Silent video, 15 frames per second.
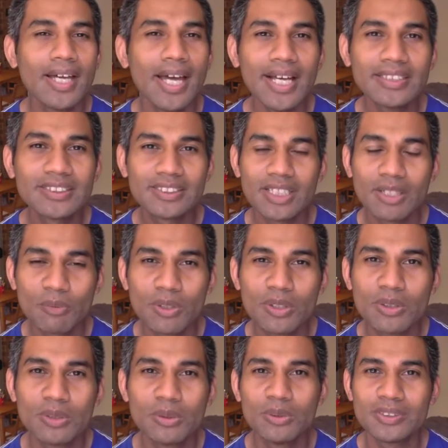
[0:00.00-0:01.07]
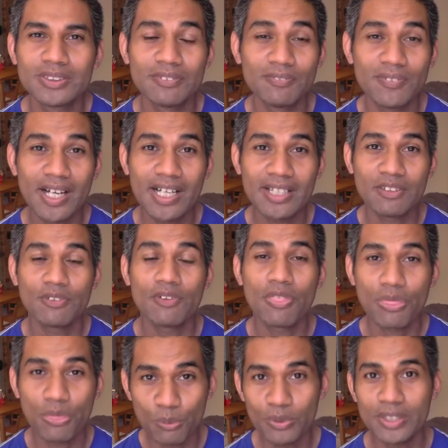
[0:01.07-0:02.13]
As someone who is the father of
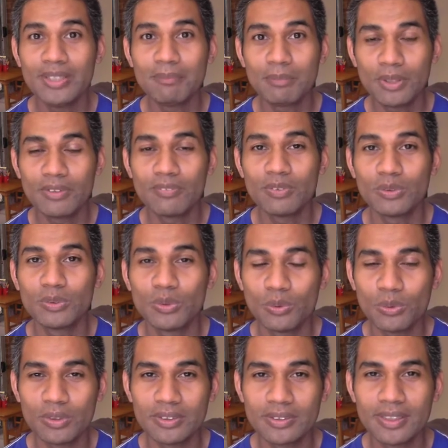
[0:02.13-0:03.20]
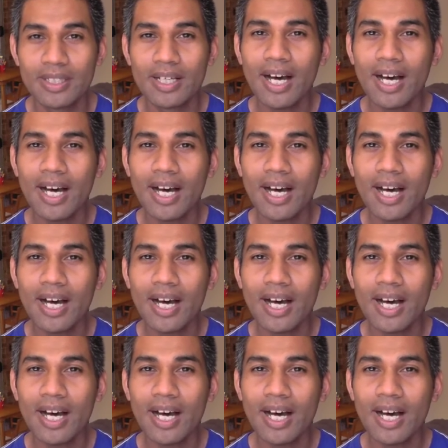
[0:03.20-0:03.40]
three beautiful daughters,